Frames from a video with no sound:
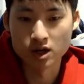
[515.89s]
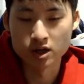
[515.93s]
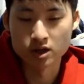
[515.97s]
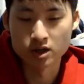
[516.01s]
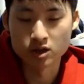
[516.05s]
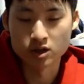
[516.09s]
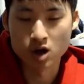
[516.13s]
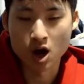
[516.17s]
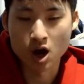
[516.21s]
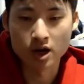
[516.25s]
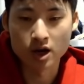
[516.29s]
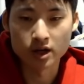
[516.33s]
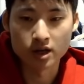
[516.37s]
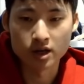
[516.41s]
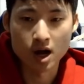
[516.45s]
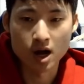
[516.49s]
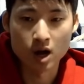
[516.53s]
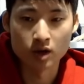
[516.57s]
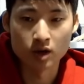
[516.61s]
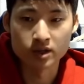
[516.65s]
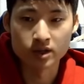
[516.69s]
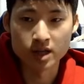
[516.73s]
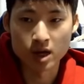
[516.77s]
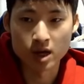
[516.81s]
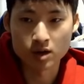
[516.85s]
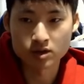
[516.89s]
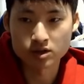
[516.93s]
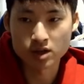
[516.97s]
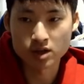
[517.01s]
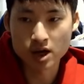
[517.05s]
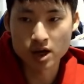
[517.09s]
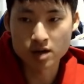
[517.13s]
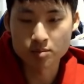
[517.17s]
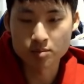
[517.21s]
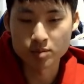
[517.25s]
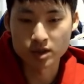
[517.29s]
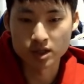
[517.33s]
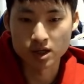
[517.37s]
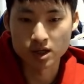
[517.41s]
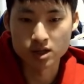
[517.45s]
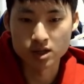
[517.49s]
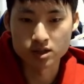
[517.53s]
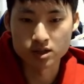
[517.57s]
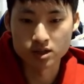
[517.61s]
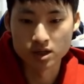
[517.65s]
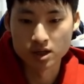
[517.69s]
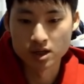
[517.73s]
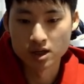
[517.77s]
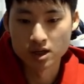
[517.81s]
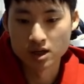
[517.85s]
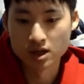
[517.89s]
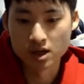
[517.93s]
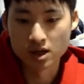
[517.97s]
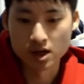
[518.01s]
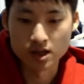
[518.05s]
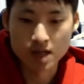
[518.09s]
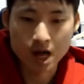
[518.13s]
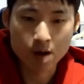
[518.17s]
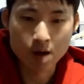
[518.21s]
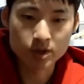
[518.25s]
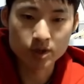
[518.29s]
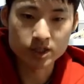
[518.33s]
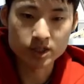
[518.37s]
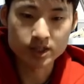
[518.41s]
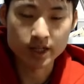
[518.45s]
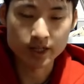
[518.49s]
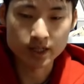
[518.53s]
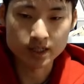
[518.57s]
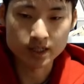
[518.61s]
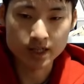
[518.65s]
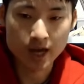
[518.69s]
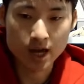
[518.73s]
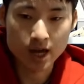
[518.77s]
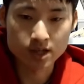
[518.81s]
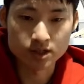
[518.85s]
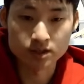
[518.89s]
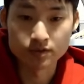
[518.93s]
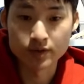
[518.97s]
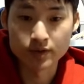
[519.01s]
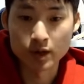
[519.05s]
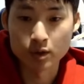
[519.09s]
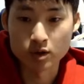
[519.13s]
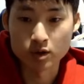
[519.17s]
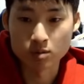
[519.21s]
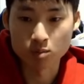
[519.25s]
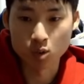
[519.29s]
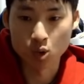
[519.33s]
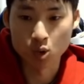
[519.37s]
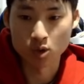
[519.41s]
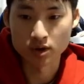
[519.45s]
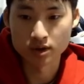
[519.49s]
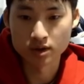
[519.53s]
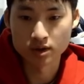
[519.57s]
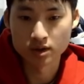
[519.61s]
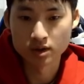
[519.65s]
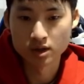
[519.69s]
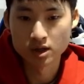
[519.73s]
not on the outside, because Alawi's second cast is very important.